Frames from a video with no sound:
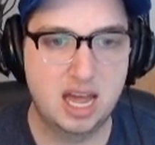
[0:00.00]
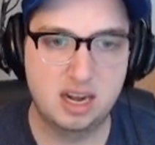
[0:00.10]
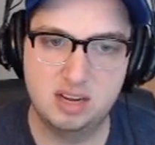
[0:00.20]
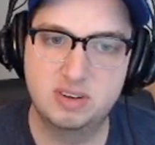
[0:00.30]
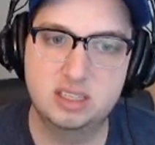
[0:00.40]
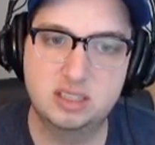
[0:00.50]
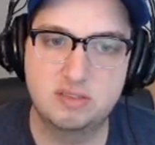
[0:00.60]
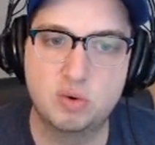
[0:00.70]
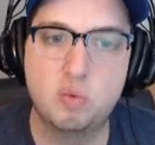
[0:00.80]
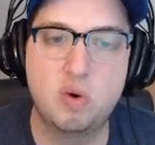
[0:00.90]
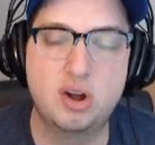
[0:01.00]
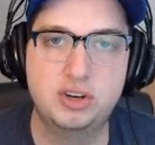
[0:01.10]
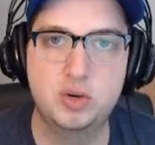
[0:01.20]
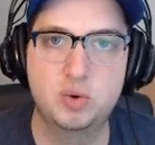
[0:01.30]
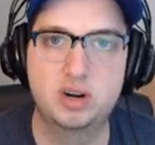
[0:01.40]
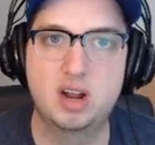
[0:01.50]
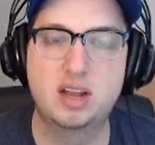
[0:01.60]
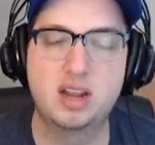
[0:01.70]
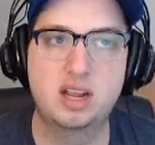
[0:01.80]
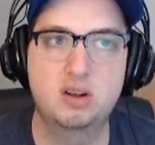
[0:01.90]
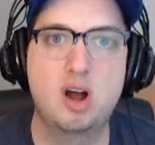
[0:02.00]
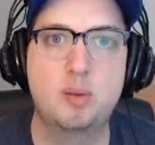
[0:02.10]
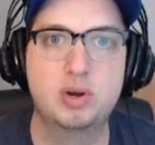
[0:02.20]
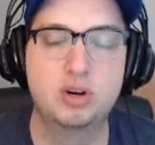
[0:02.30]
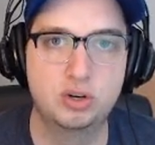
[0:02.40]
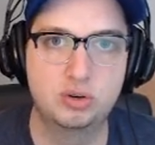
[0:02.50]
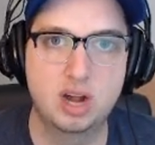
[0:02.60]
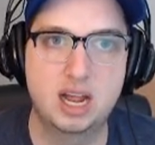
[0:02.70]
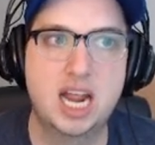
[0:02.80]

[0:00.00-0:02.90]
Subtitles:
even at level 1, you are not a commoner who got